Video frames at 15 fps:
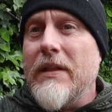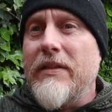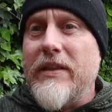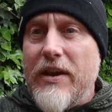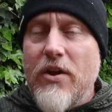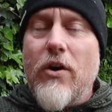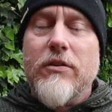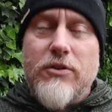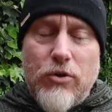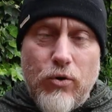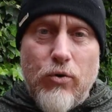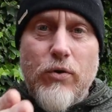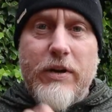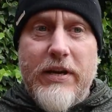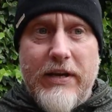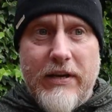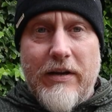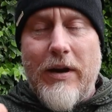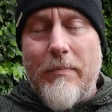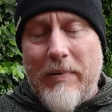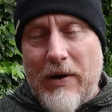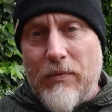they're not talking
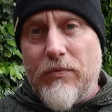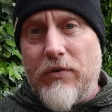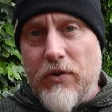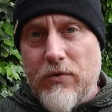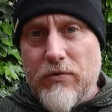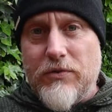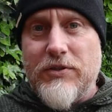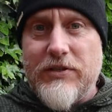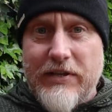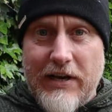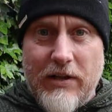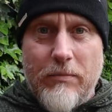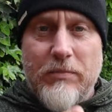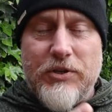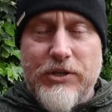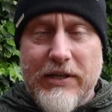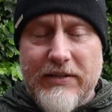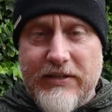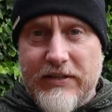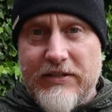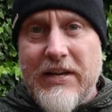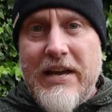about those style
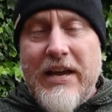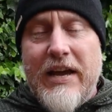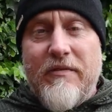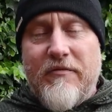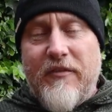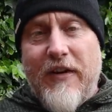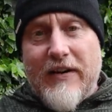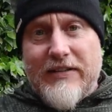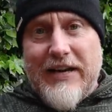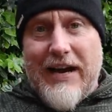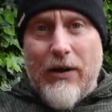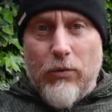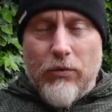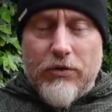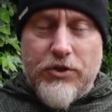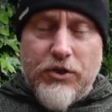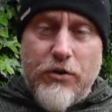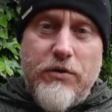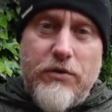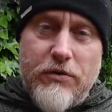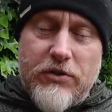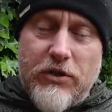machetes. In fact, I will show you,